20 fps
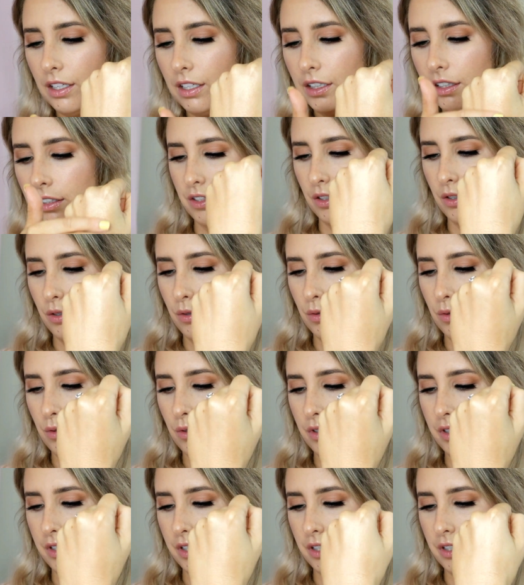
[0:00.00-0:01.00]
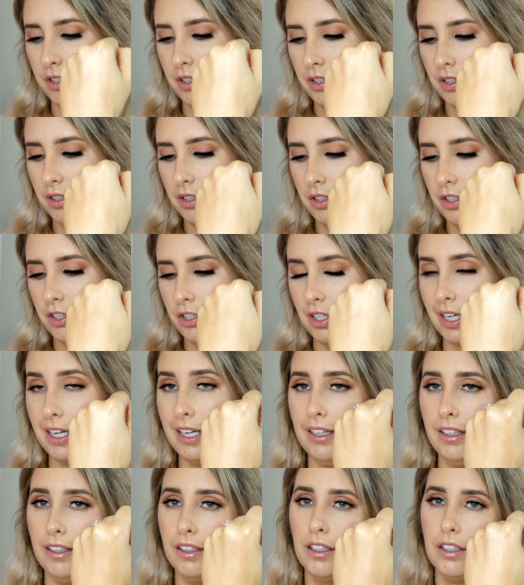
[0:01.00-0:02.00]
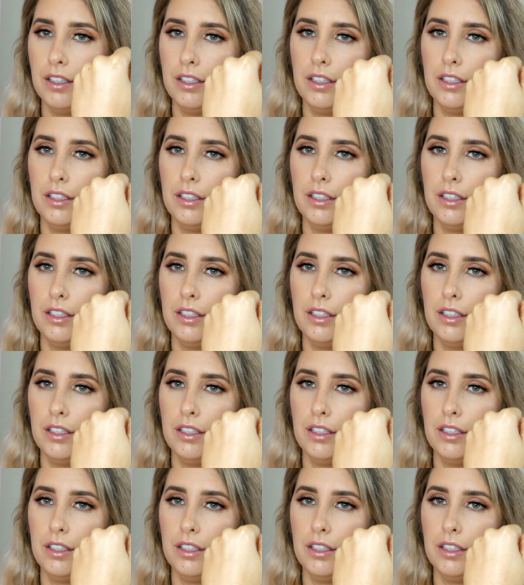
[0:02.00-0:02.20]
Just a gorgeous sheen.